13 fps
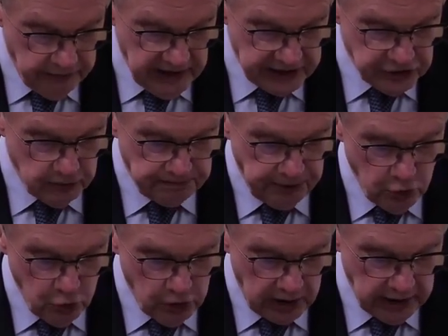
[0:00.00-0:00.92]
There is a
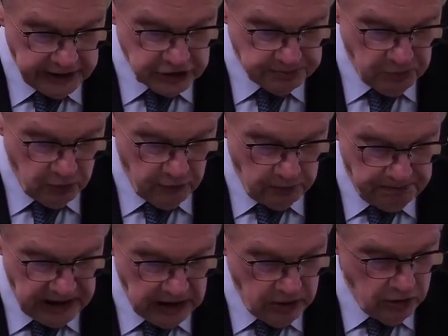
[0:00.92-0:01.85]
pluralism of
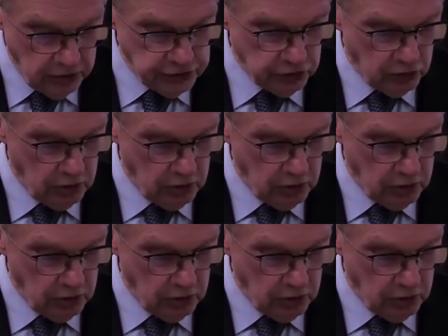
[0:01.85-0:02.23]
opinions